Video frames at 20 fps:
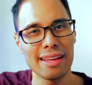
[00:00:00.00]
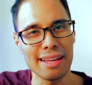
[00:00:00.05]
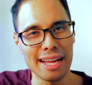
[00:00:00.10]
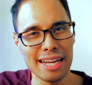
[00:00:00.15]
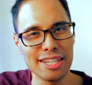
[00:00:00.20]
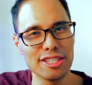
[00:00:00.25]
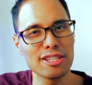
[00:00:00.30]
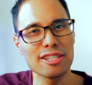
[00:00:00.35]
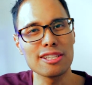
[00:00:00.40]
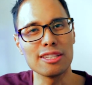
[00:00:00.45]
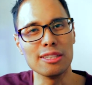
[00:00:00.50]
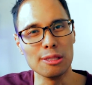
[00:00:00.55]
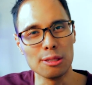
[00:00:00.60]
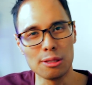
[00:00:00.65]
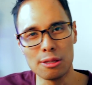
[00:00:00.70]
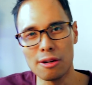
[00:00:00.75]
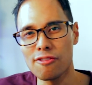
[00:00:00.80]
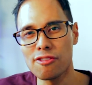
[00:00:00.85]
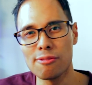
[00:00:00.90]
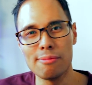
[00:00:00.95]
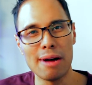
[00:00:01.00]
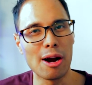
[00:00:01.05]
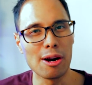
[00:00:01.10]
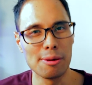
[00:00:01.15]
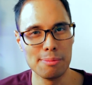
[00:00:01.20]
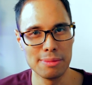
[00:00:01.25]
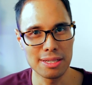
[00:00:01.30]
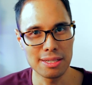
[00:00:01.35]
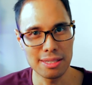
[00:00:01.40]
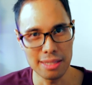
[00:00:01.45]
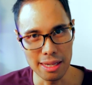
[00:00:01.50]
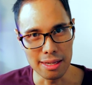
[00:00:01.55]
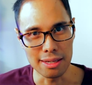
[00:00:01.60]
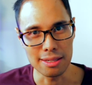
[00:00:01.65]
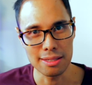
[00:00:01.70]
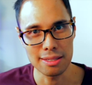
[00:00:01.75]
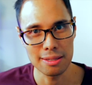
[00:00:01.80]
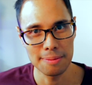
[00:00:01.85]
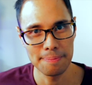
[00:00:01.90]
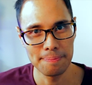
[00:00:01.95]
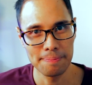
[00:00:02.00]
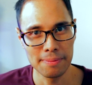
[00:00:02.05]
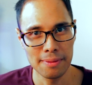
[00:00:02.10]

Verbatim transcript: and just learn from our mistakes.